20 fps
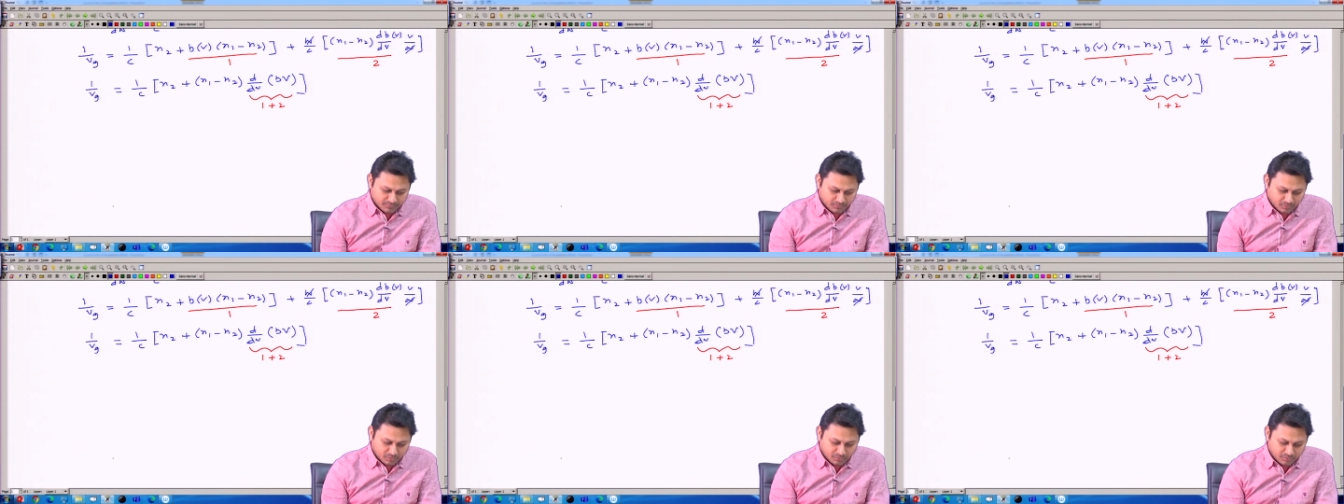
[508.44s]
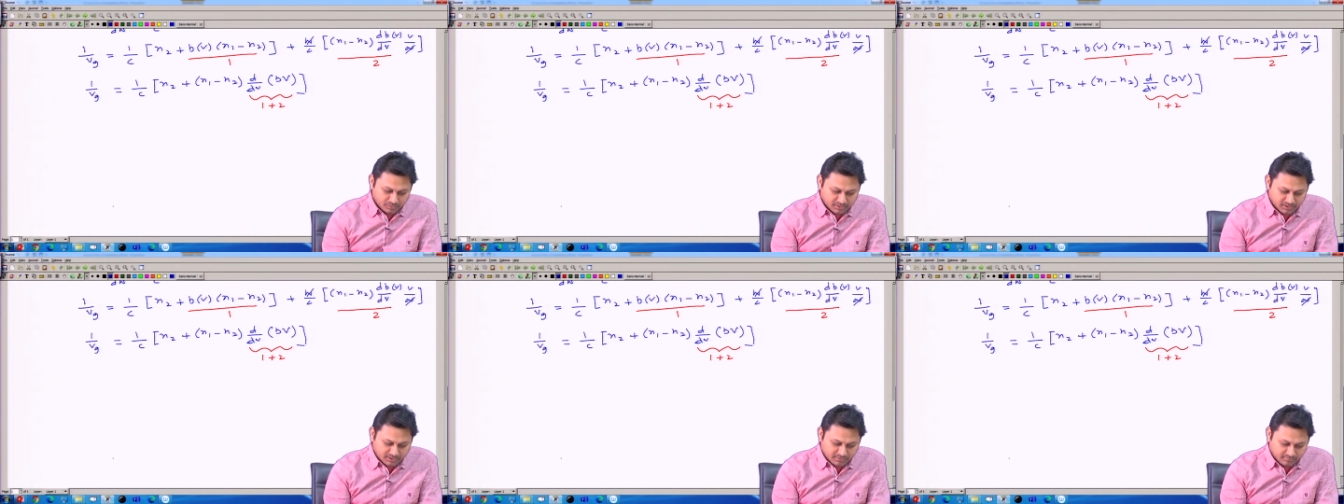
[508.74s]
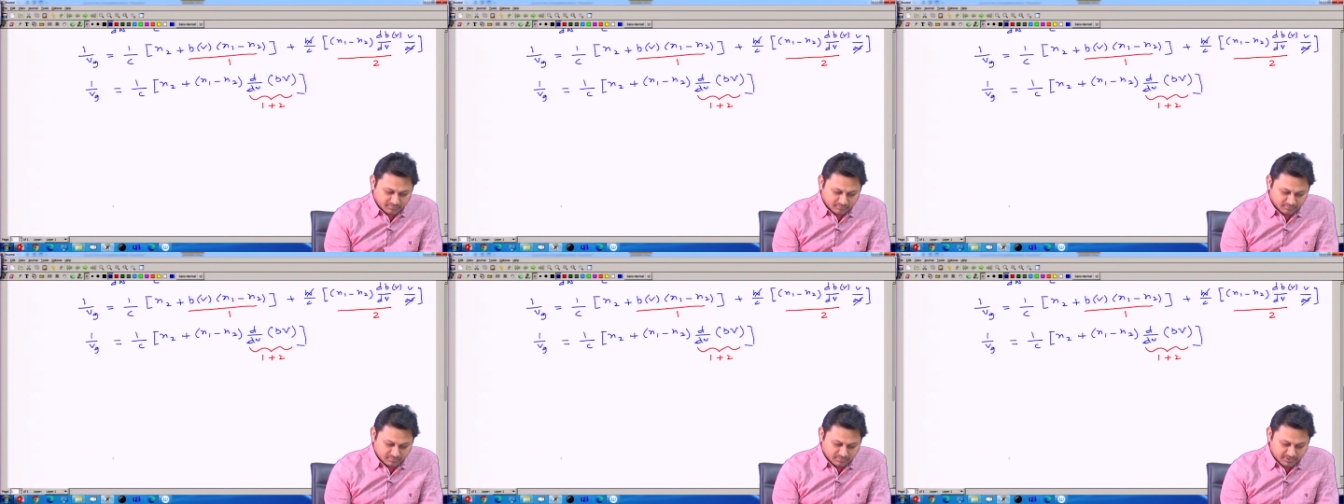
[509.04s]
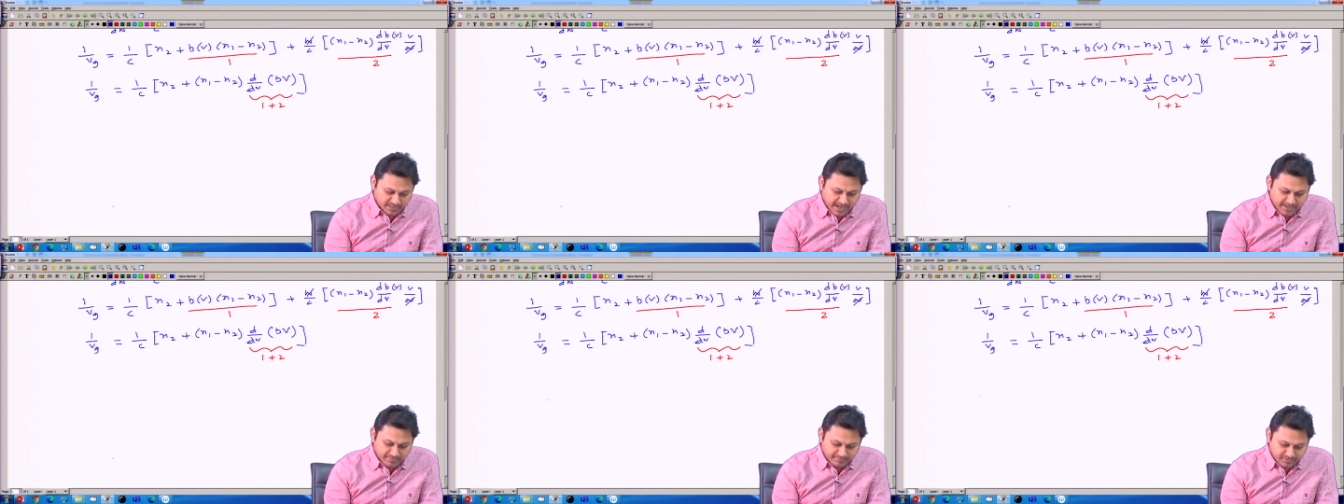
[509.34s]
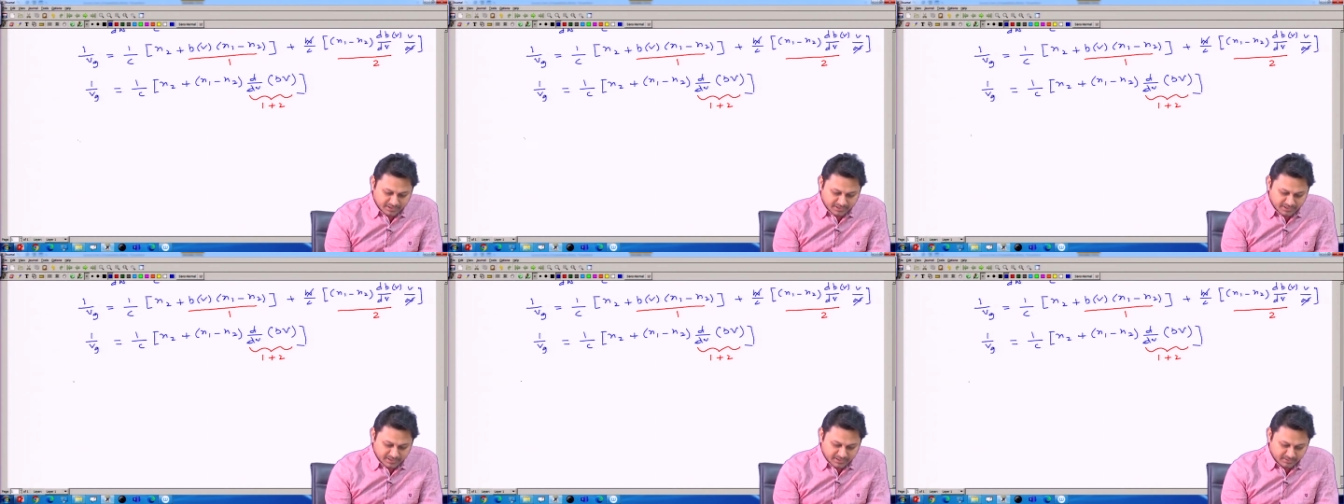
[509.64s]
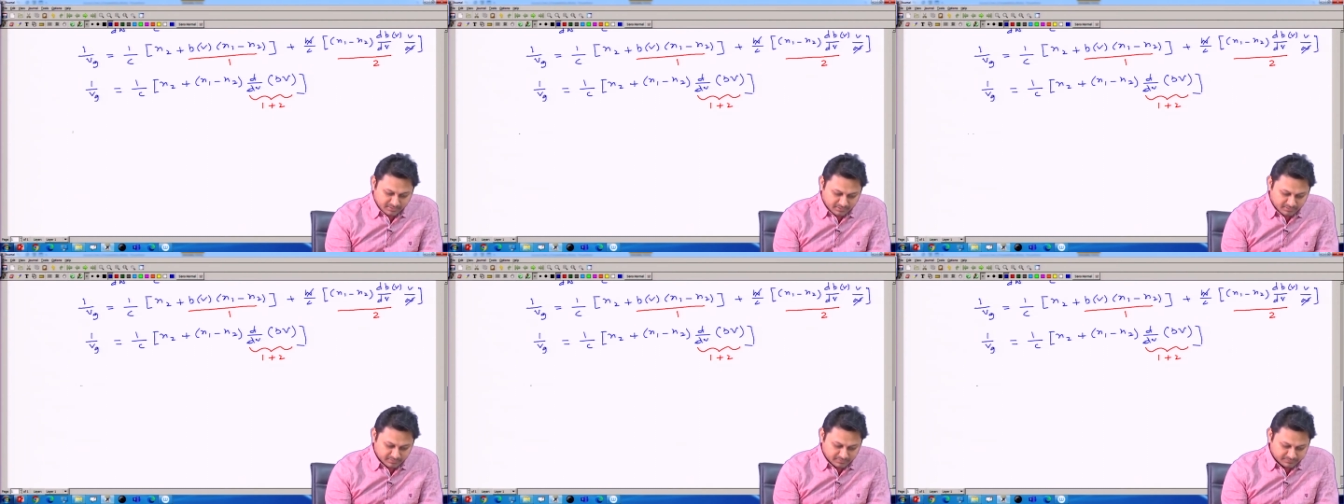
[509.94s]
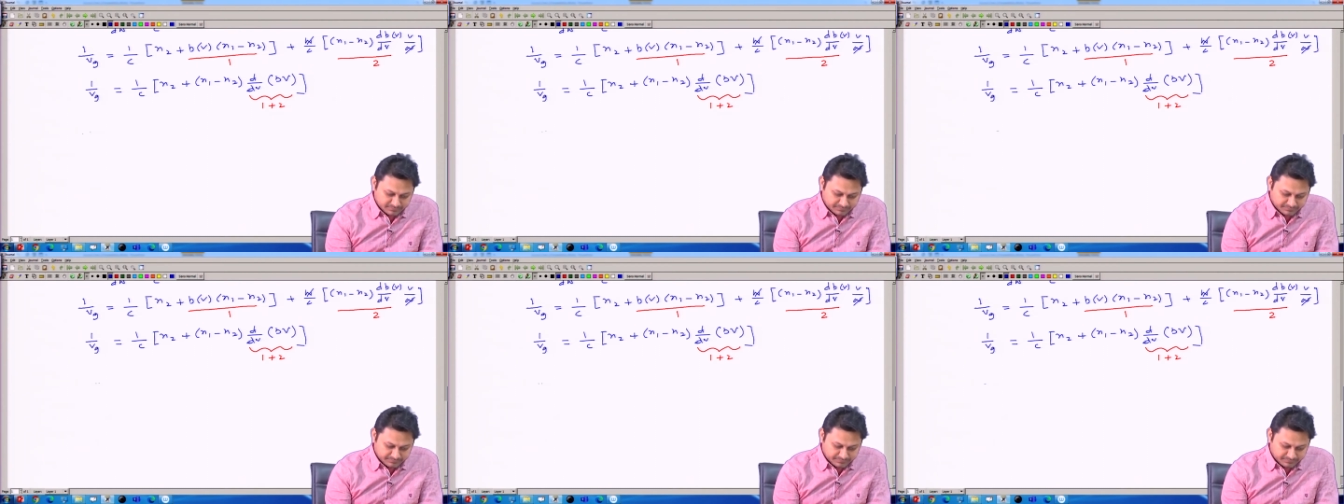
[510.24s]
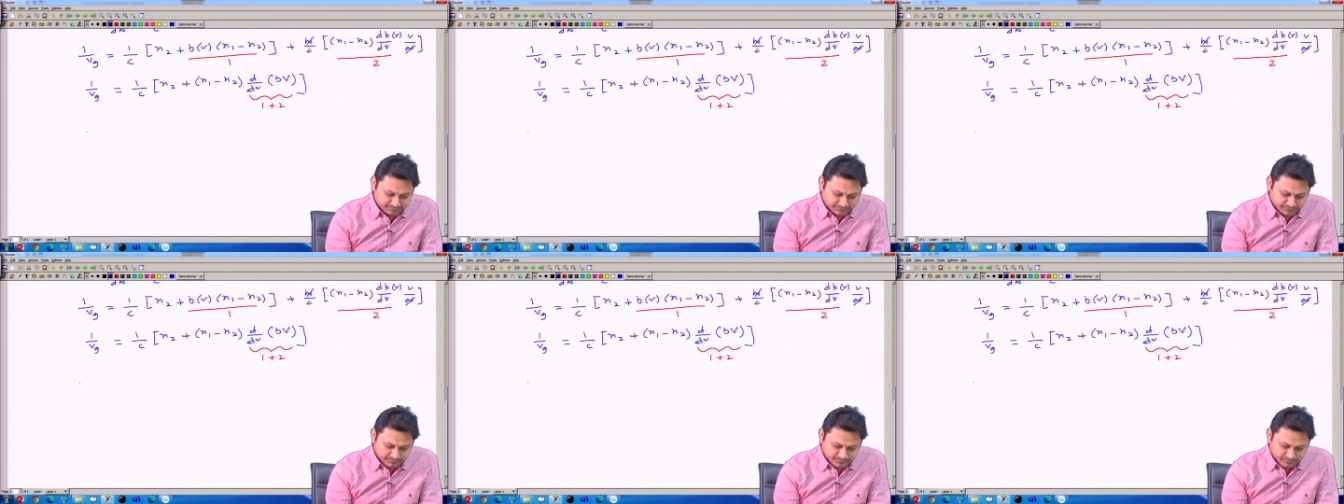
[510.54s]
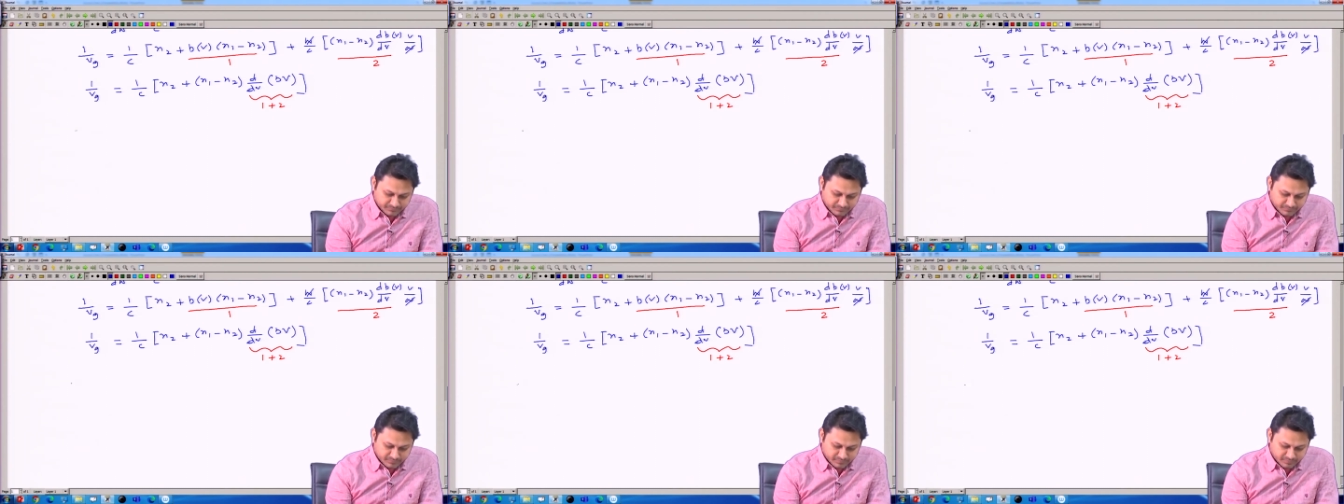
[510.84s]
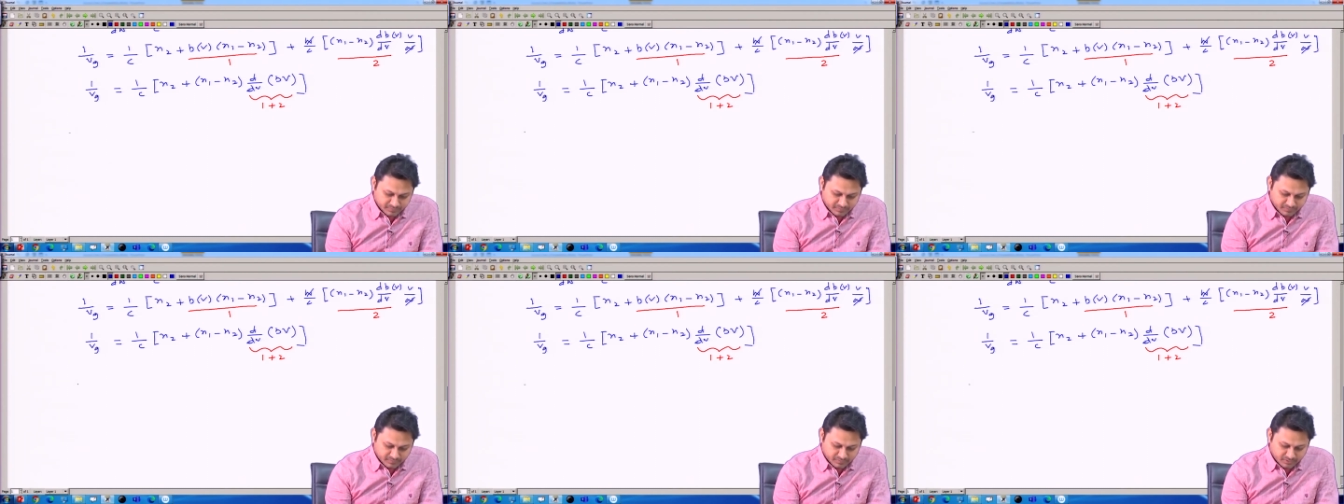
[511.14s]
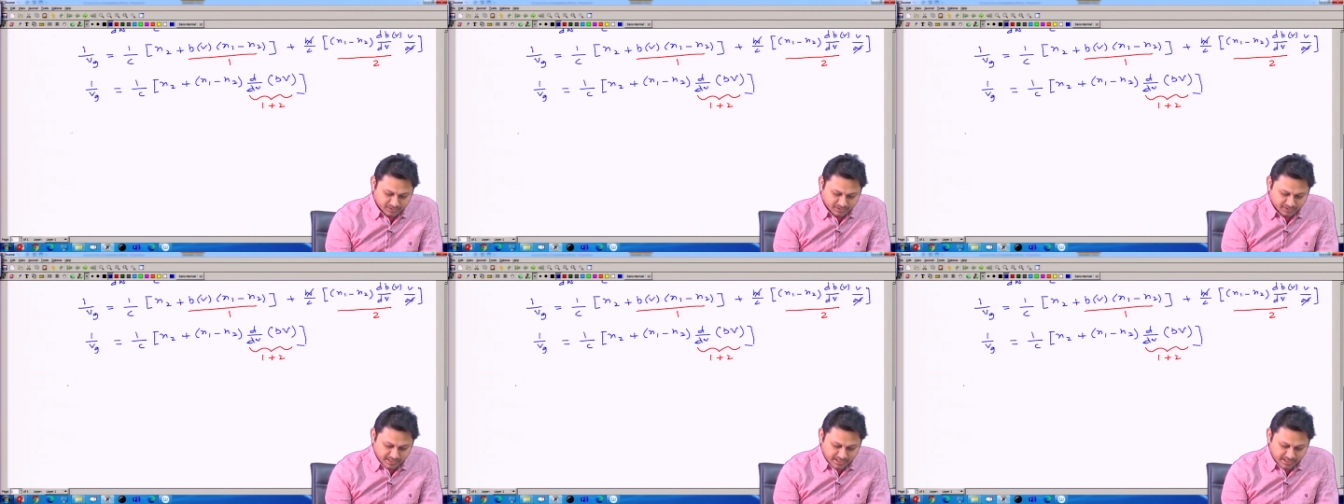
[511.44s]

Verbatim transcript: so that time delay. So, the